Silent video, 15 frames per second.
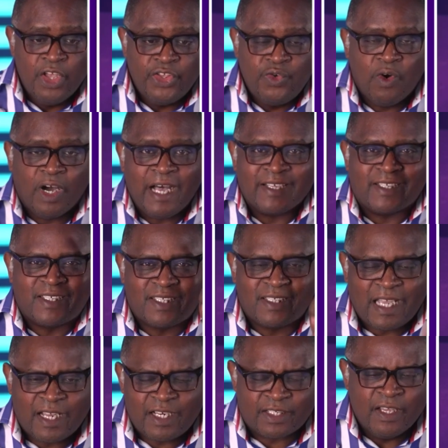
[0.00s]
you are
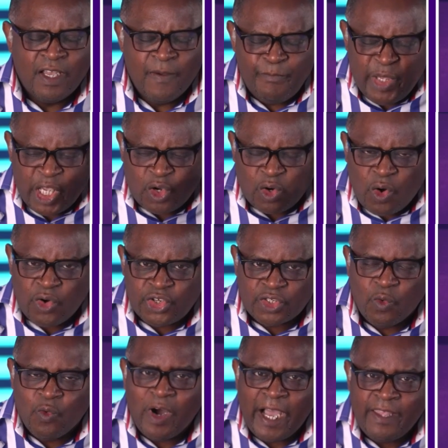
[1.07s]
sons, because,
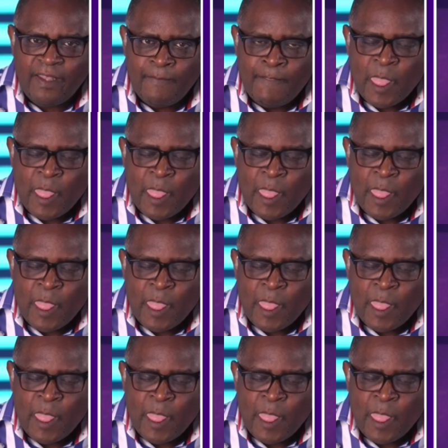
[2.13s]
why?